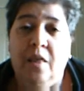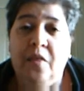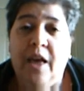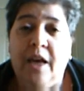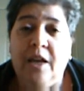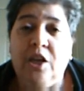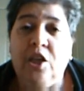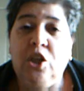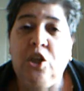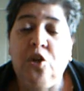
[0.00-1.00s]
that
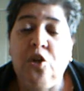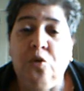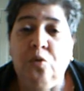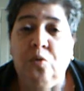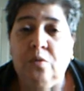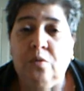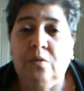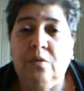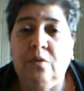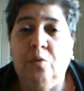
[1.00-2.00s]
you
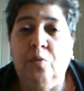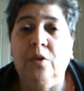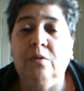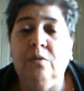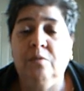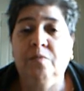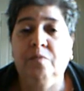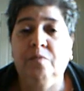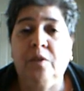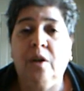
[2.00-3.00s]
will
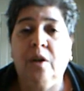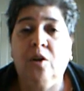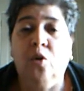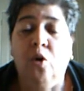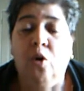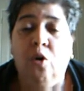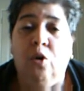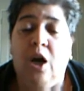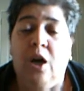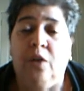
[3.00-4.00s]
call
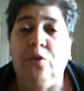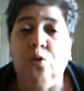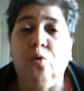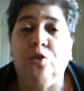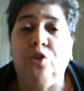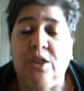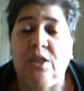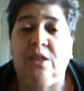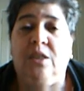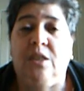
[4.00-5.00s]
on the Lord
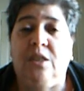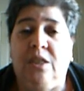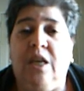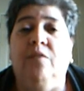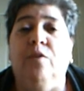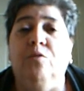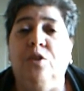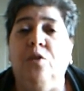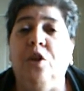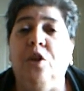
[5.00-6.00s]
Jesus to save you so
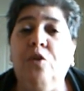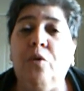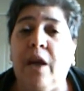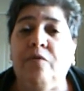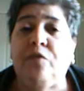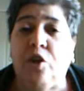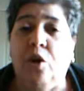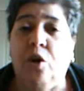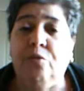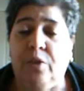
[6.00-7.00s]
that you don't have to
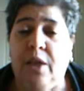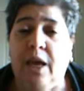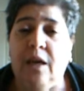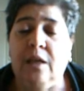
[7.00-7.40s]
go through that.